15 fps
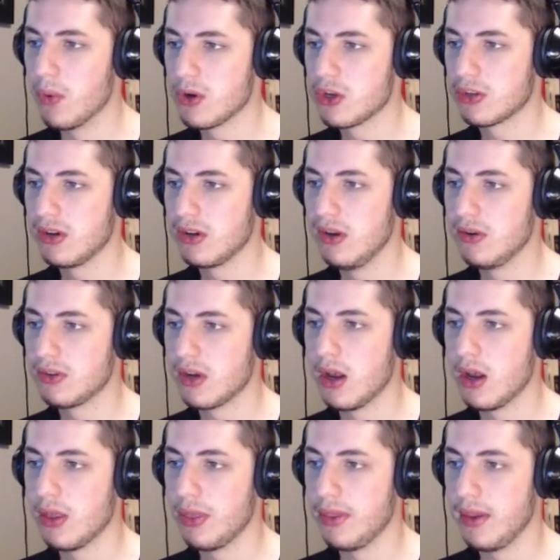But we're just going to use it
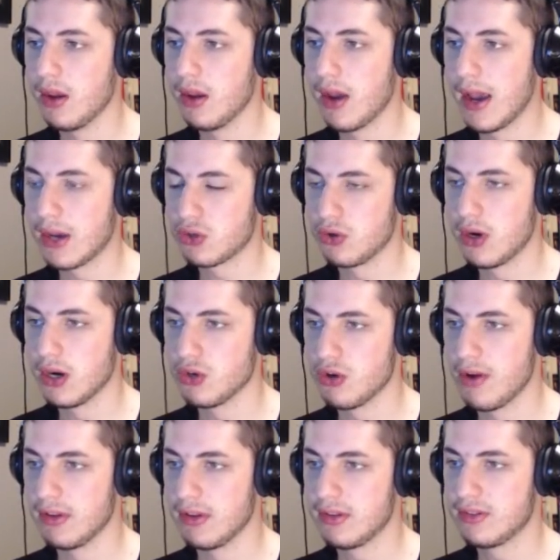on the actual hard
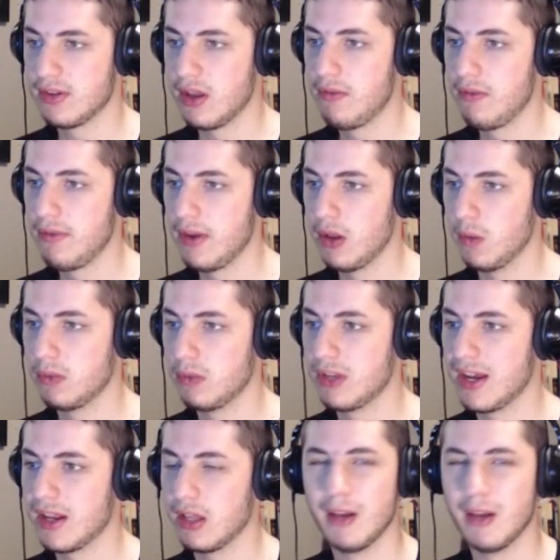drive itself. It'll
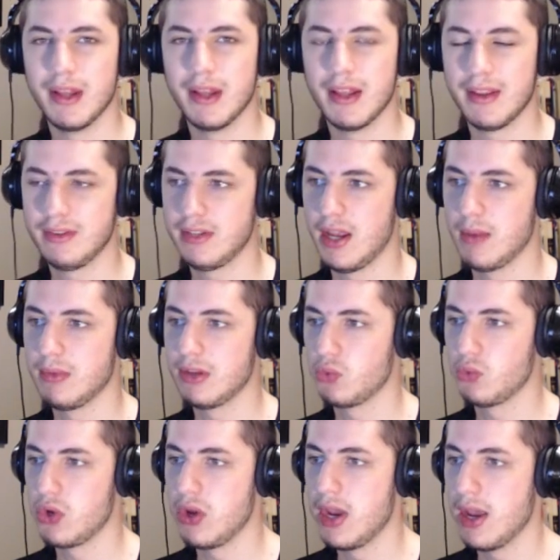take a little bit less time
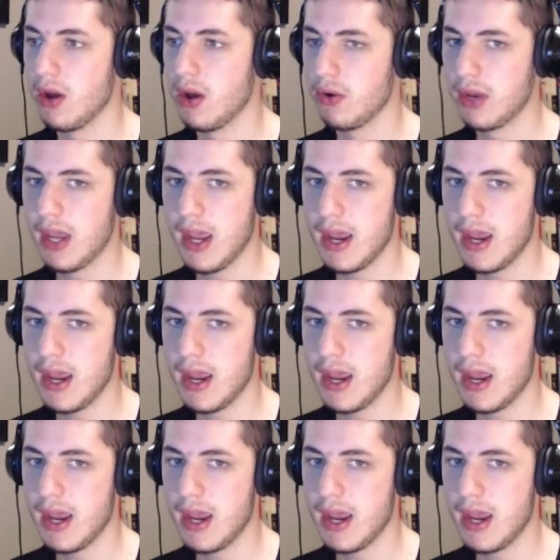because when you hit